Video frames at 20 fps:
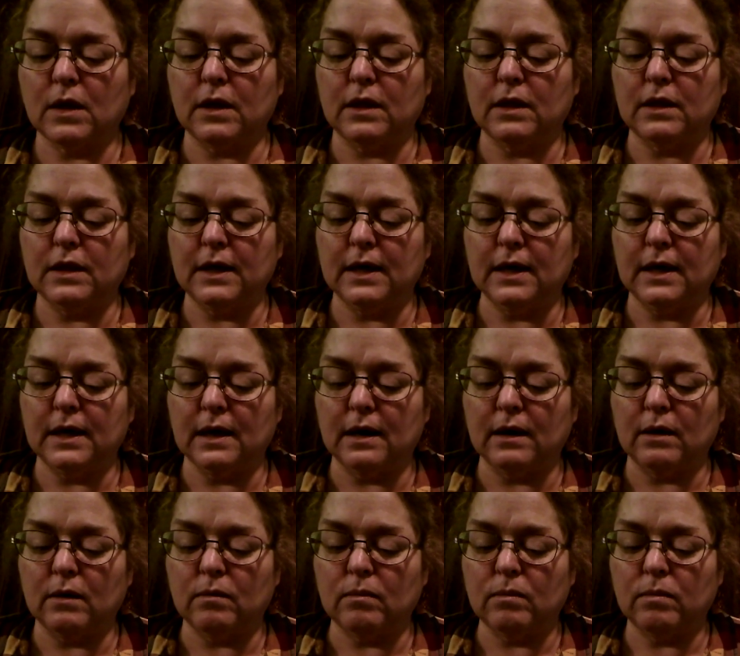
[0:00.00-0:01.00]
the
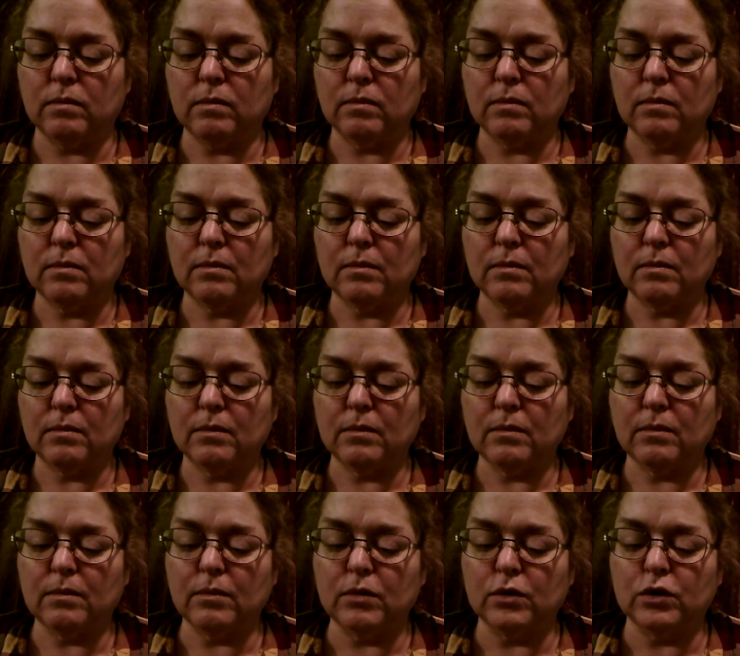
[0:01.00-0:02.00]

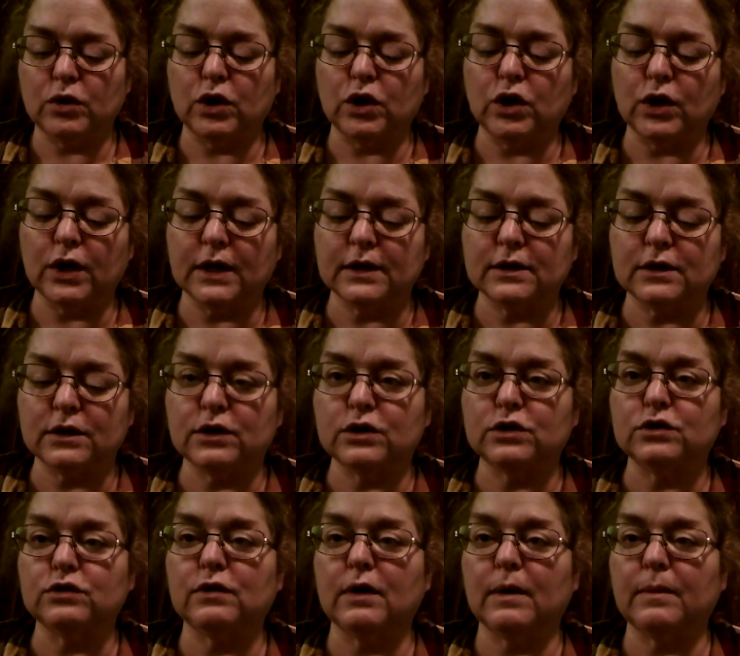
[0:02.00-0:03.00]
look into the
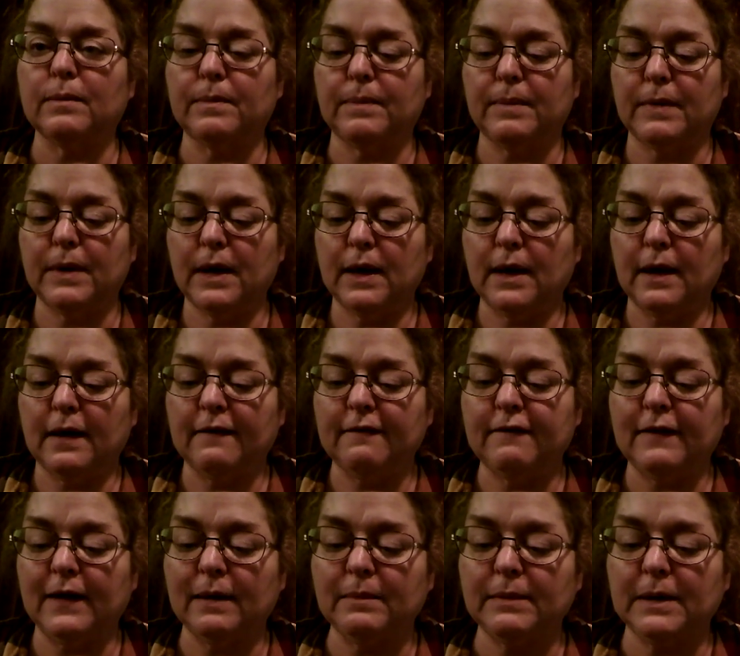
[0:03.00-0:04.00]
Trump
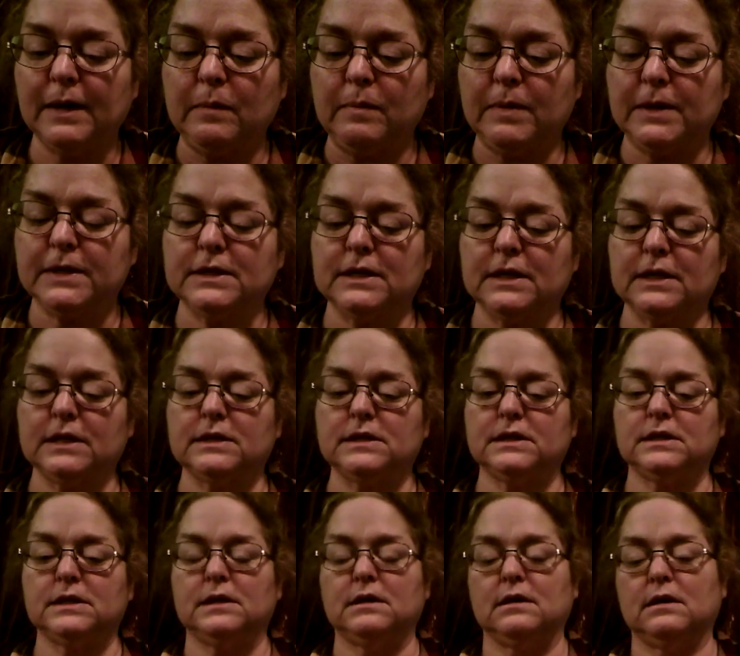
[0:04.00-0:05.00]
family
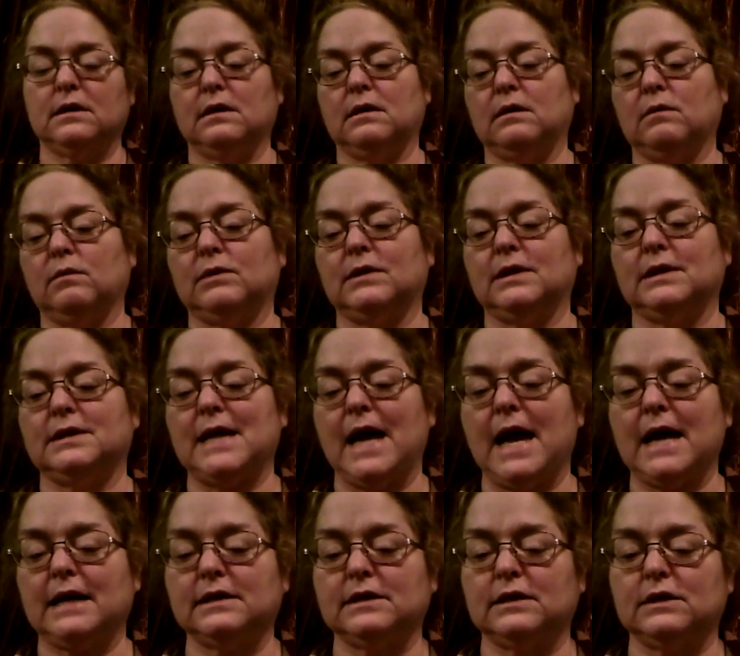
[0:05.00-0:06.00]
business with the
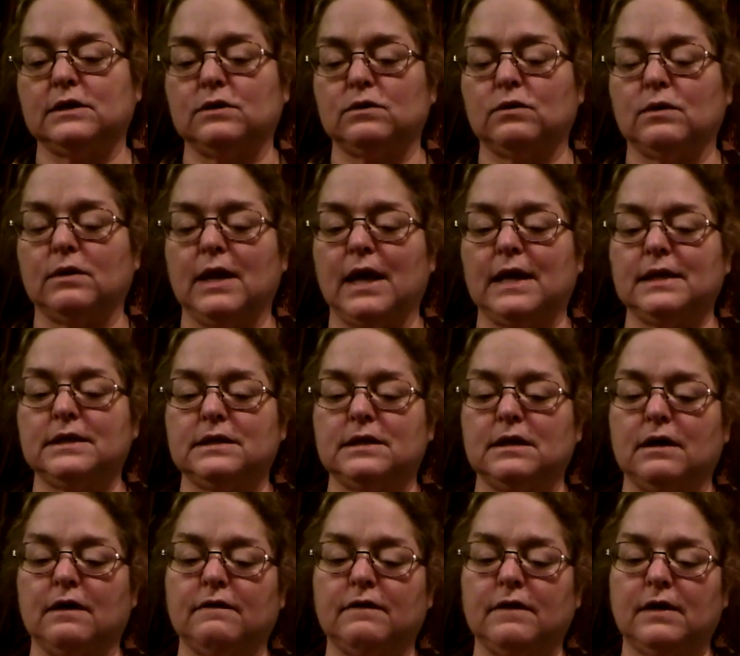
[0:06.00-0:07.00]
taxes and all that
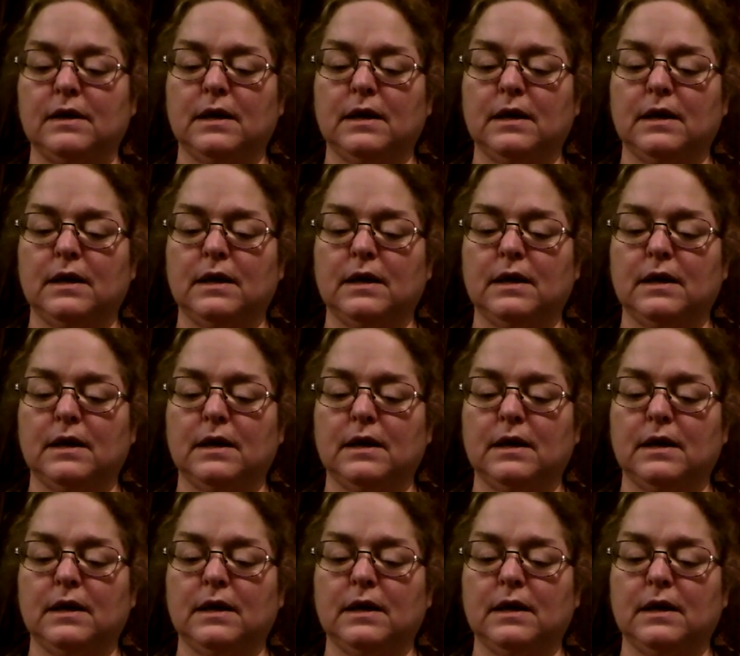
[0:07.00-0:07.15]
stuff,